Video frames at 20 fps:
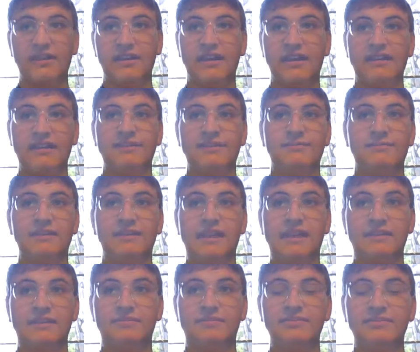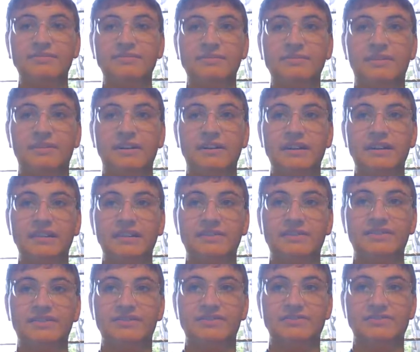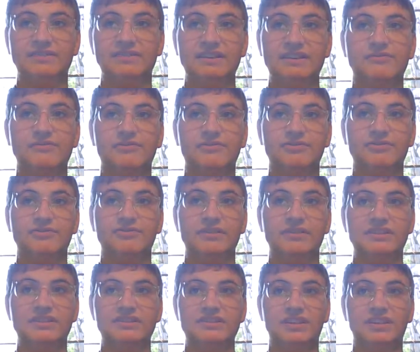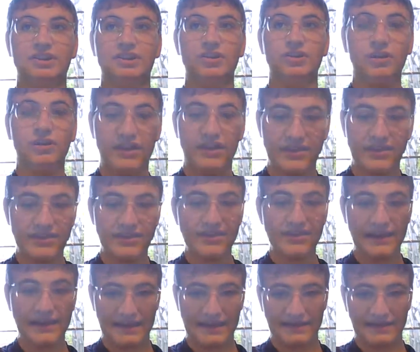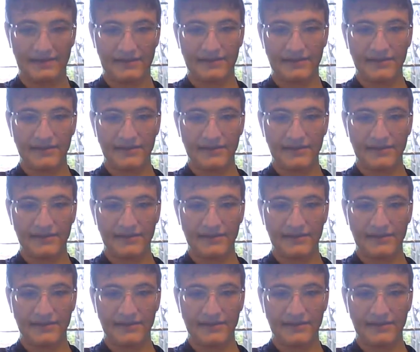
and it would get improved upon in the future sequels, which is a good thing.